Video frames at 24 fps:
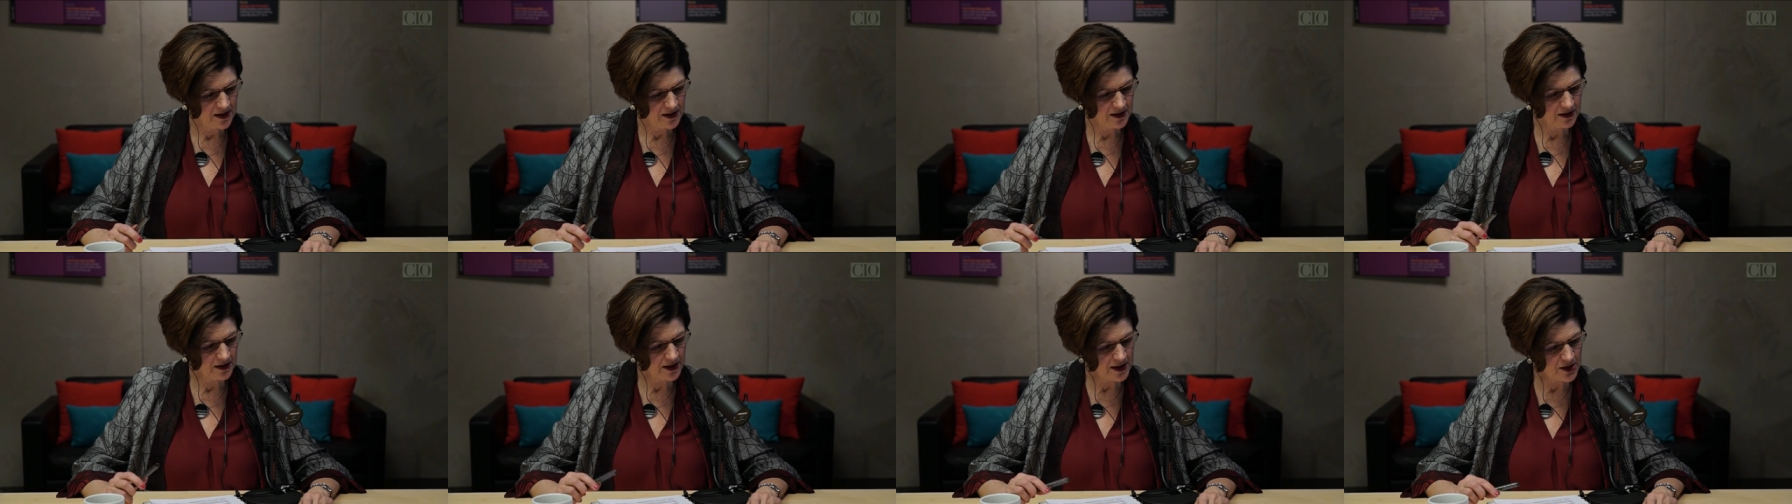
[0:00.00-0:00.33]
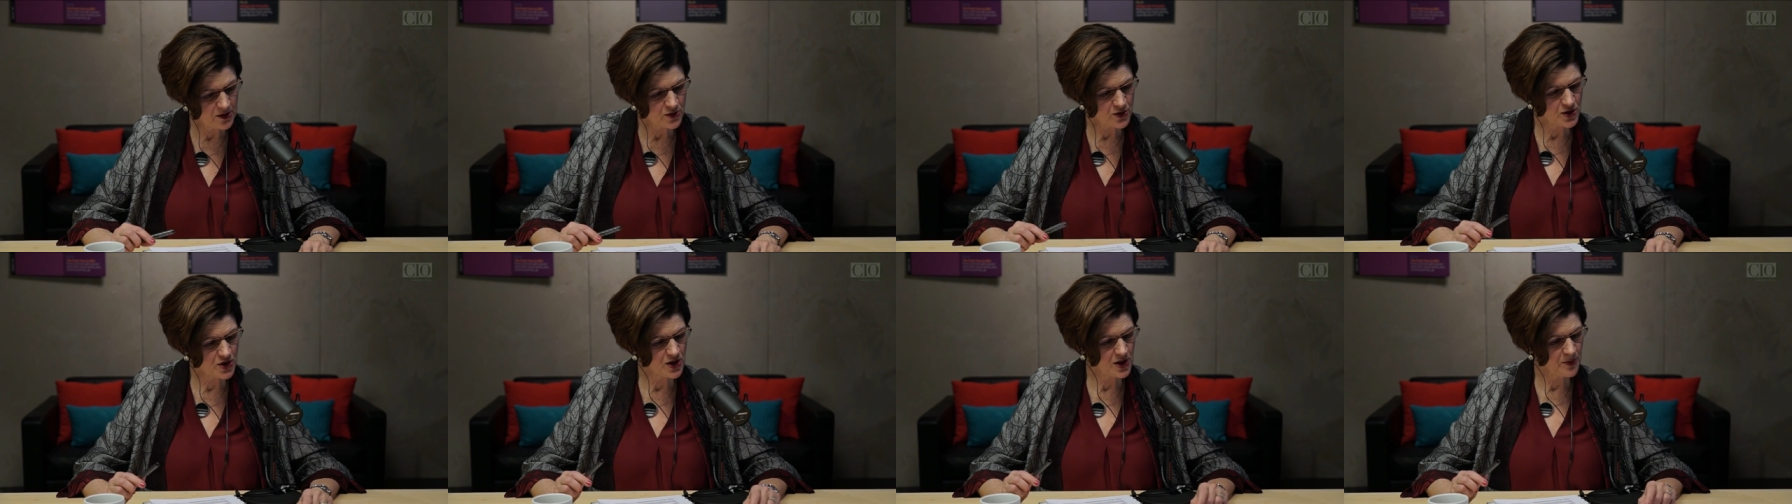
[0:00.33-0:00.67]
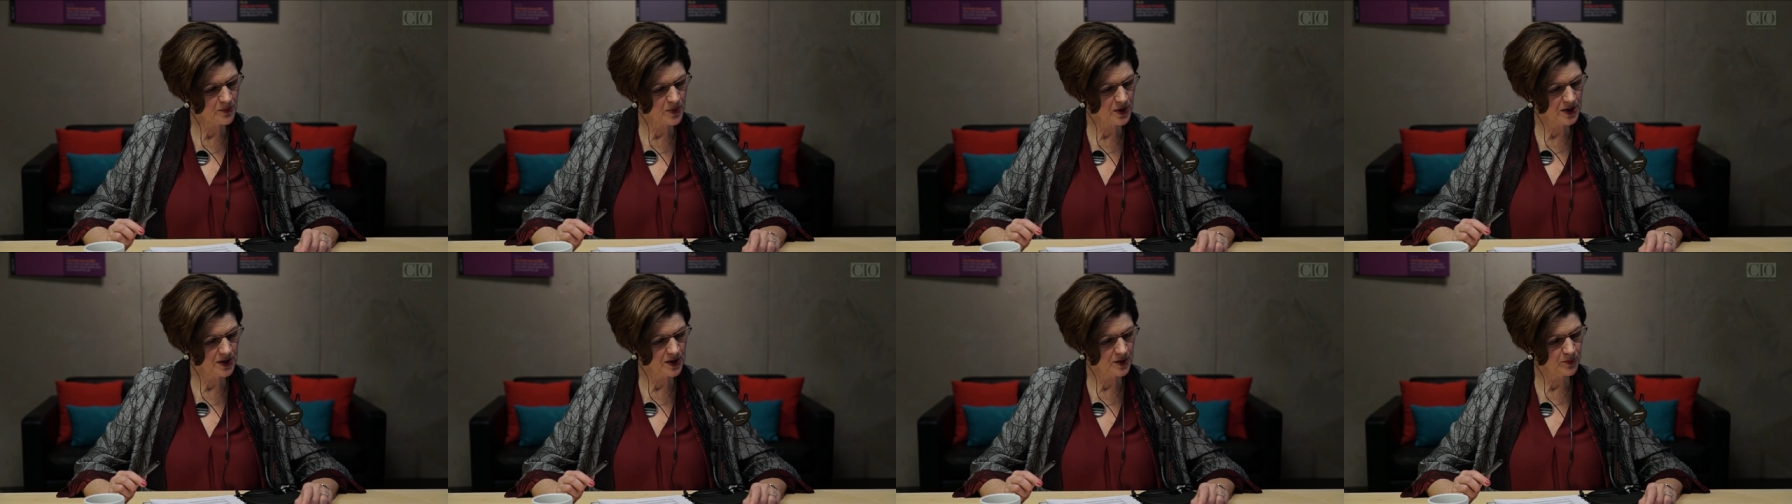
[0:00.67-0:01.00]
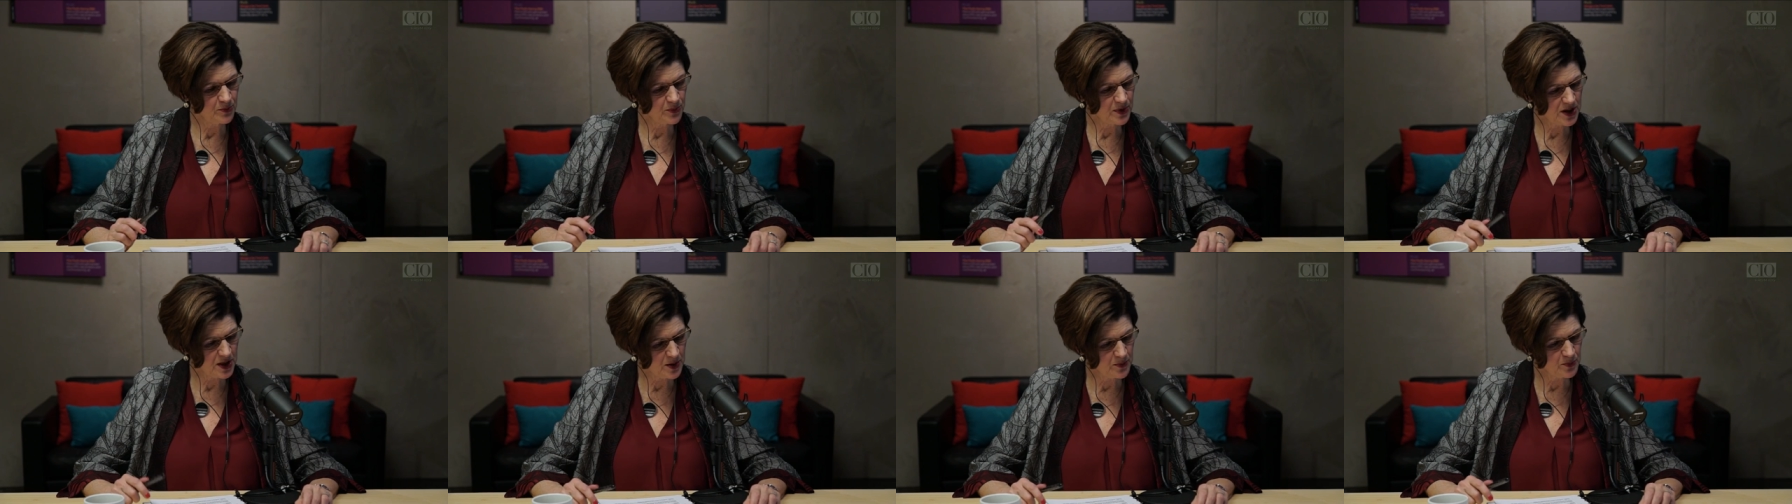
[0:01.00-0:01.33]
leadership and the
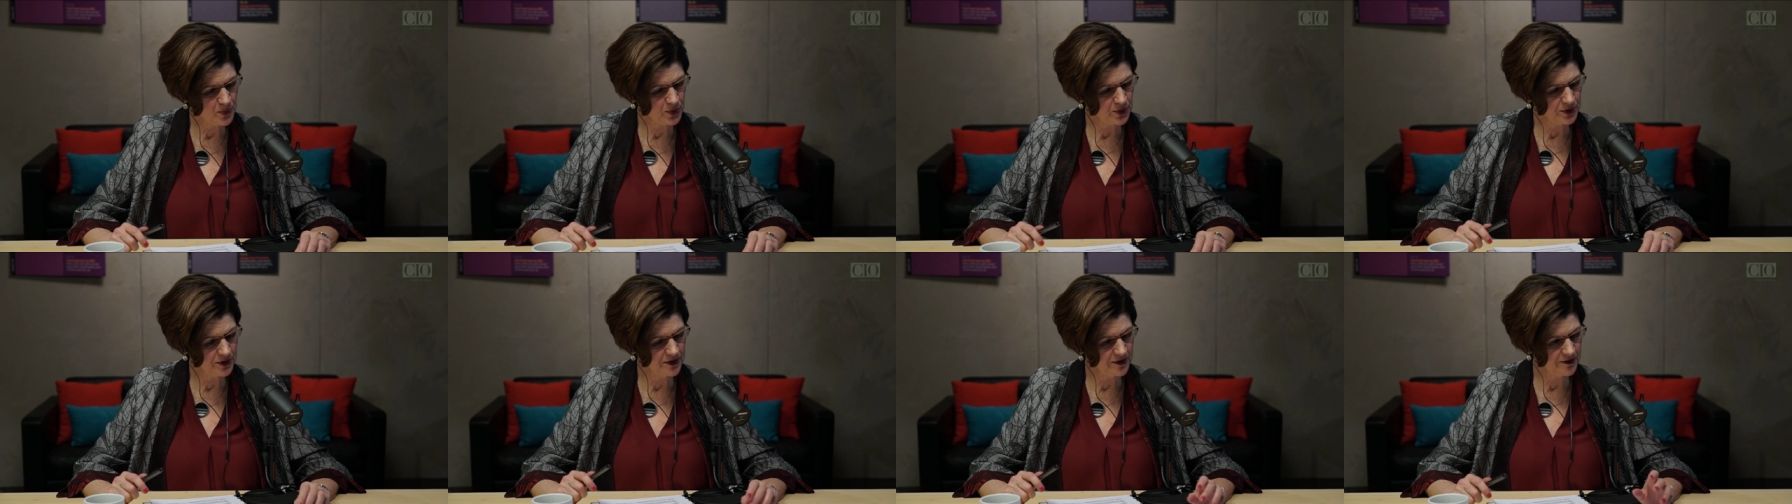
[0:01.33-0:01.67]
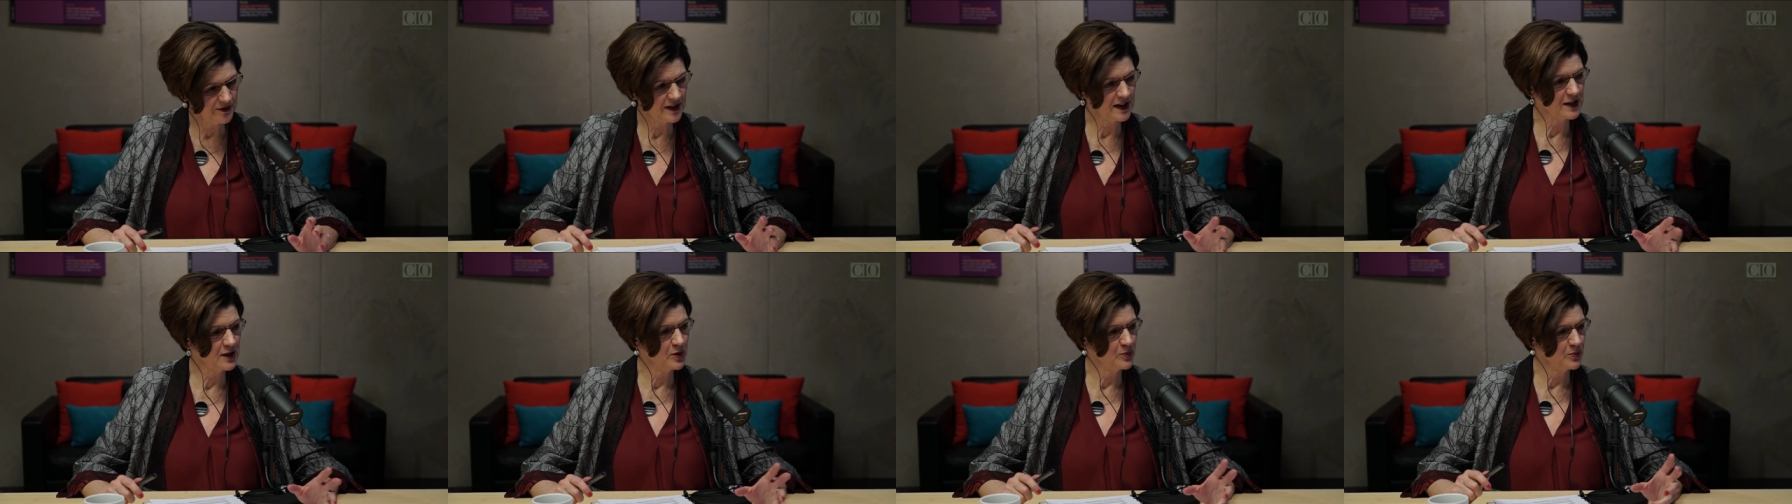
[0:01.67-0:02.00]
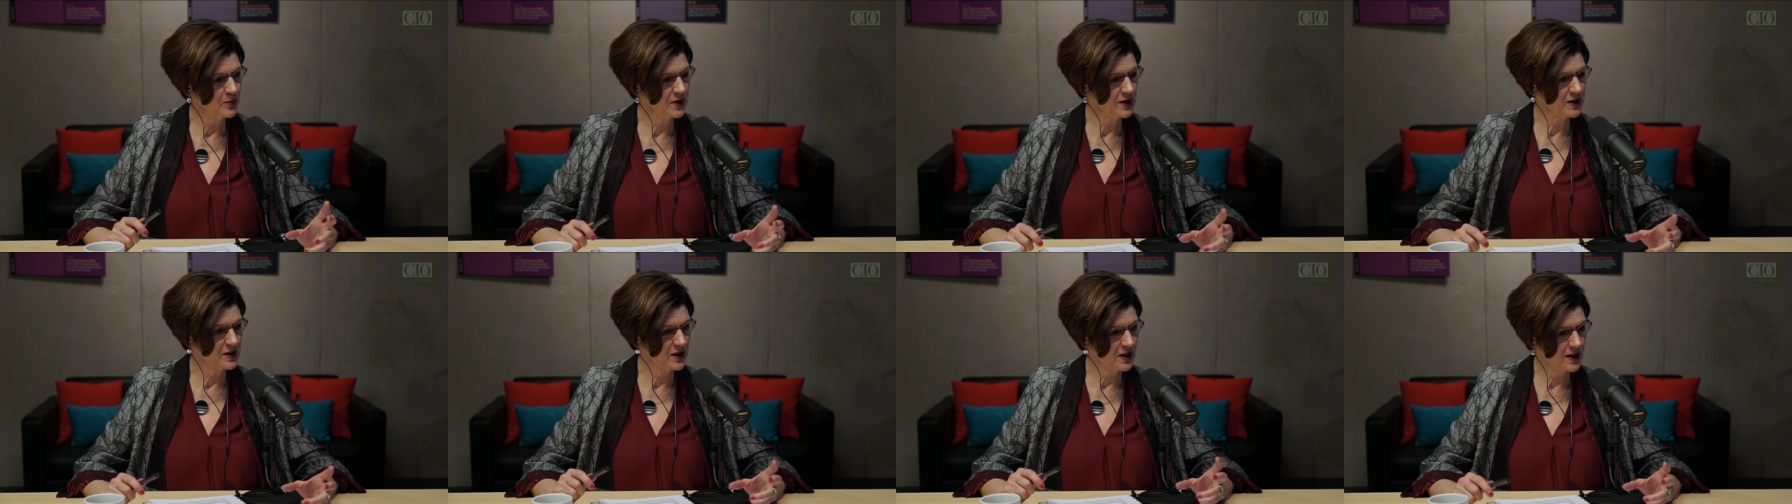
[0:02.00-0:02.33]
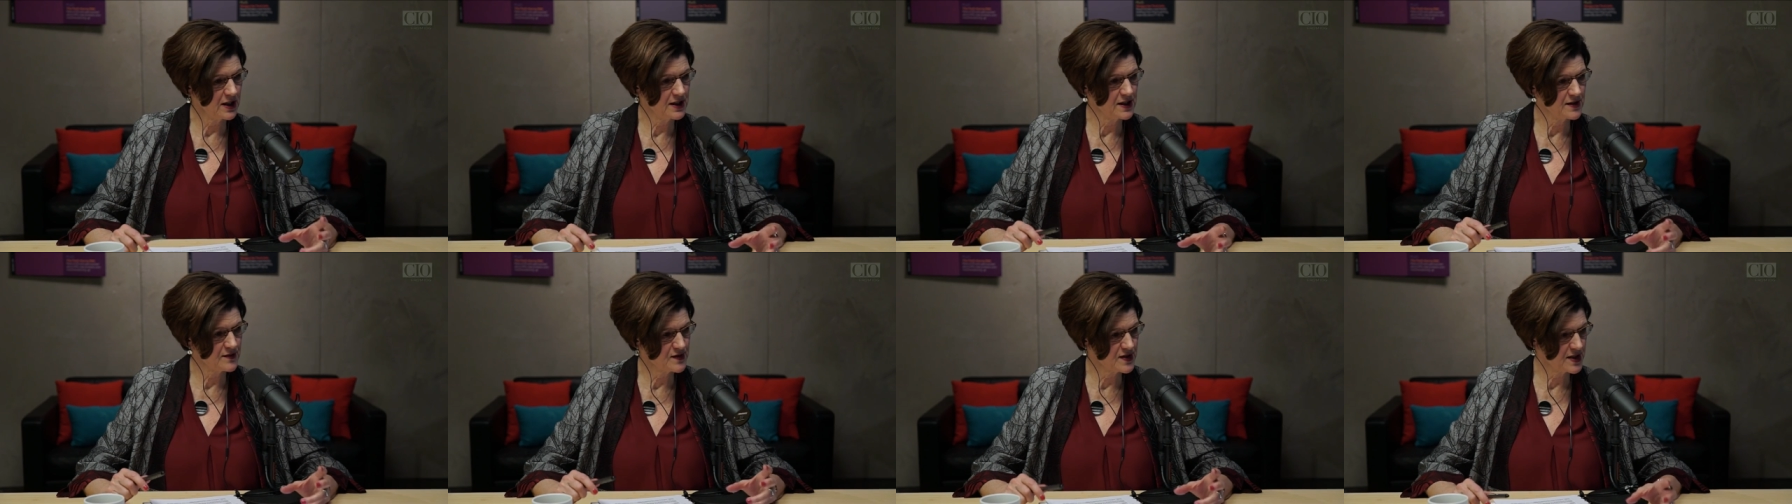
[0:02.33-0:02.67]
people development
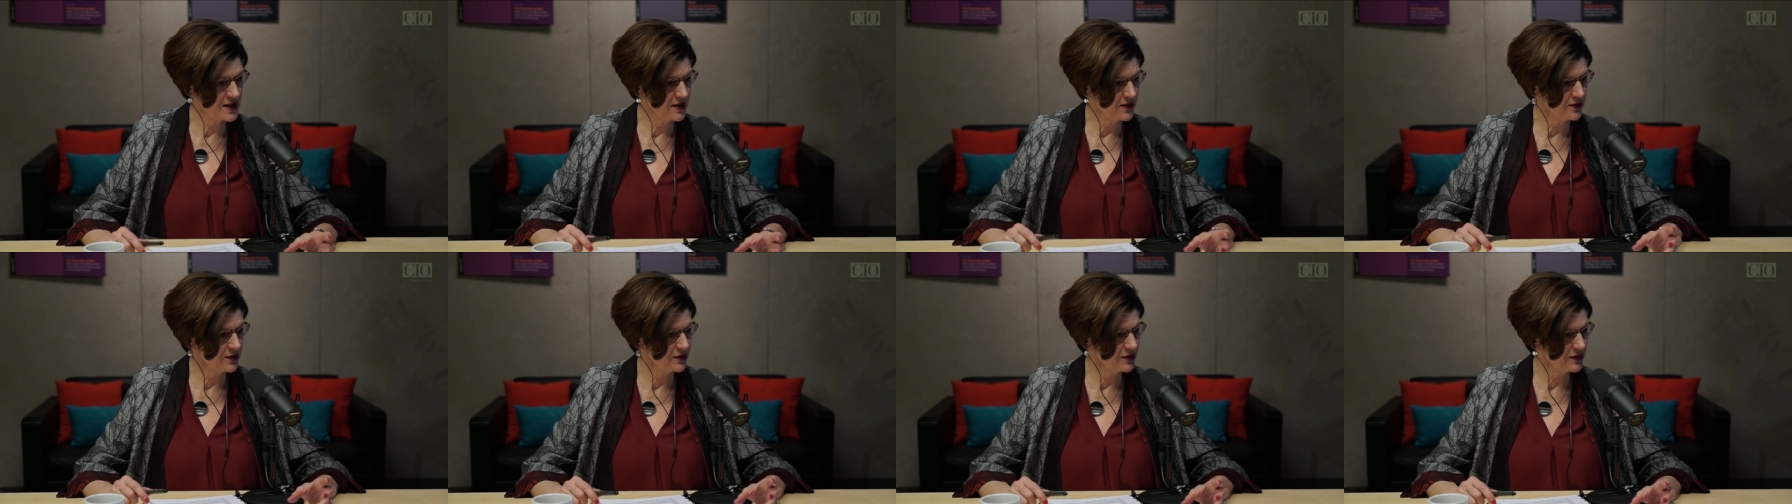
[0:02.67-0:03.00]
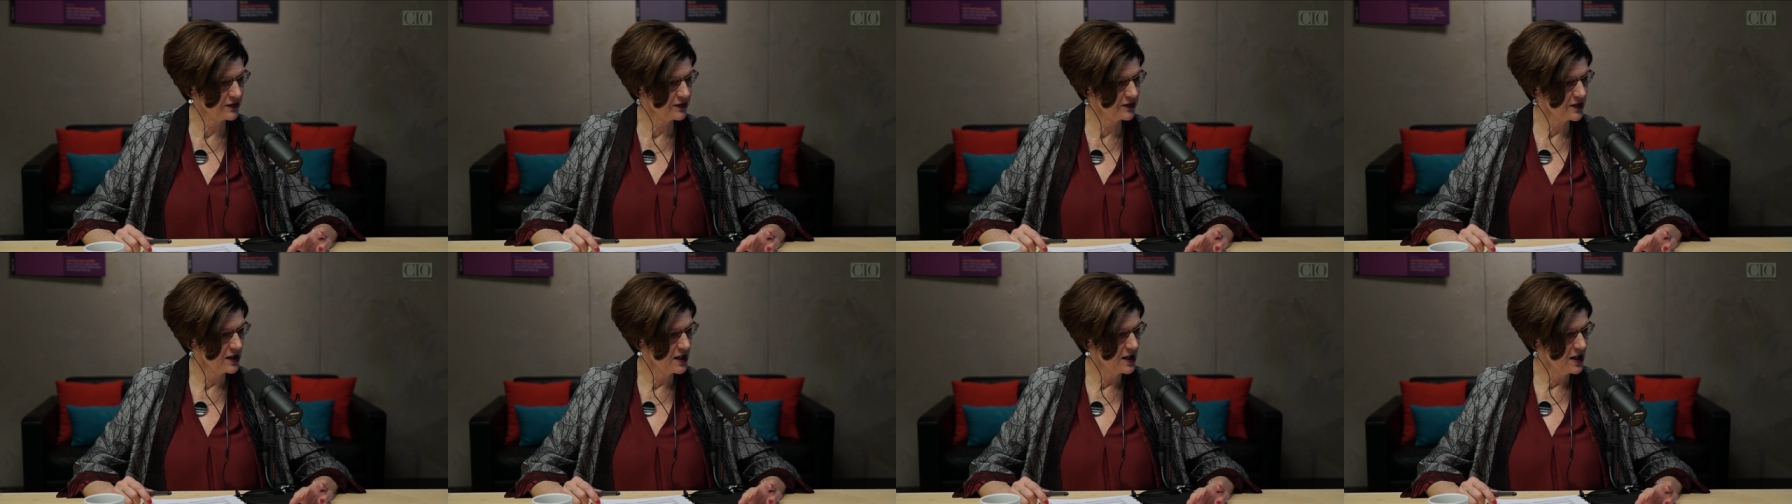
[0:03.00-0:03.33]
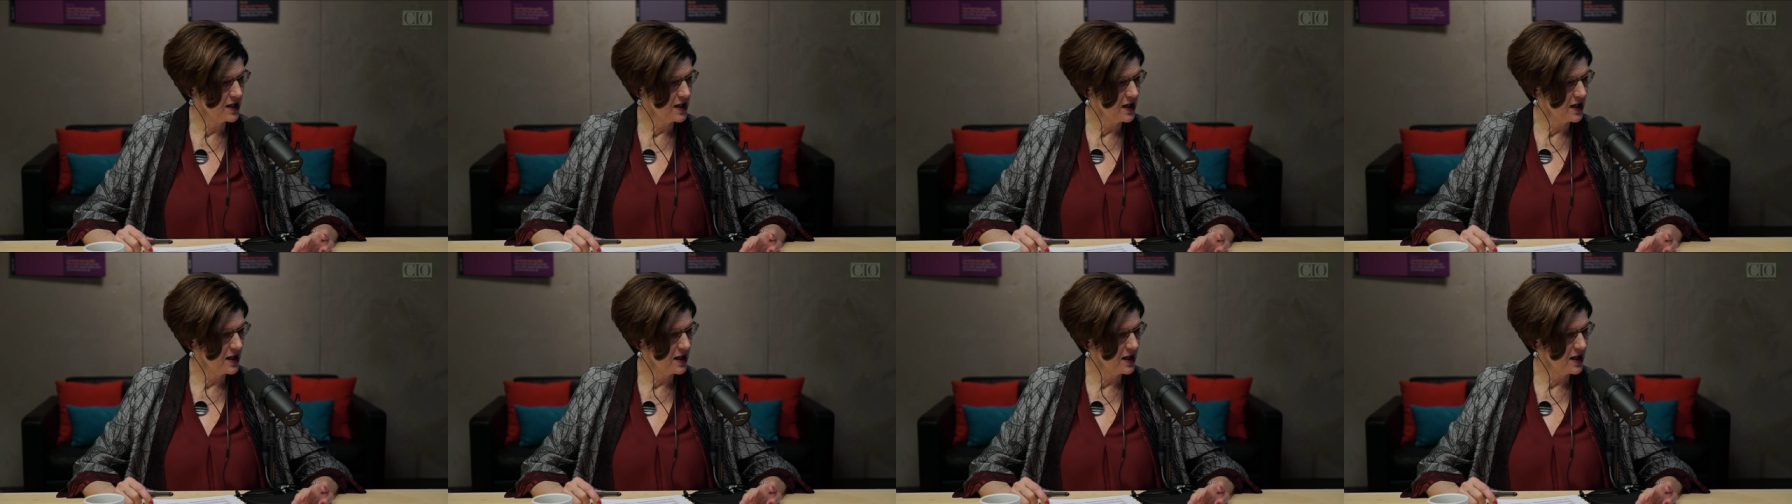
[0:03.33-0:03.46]
kind of skills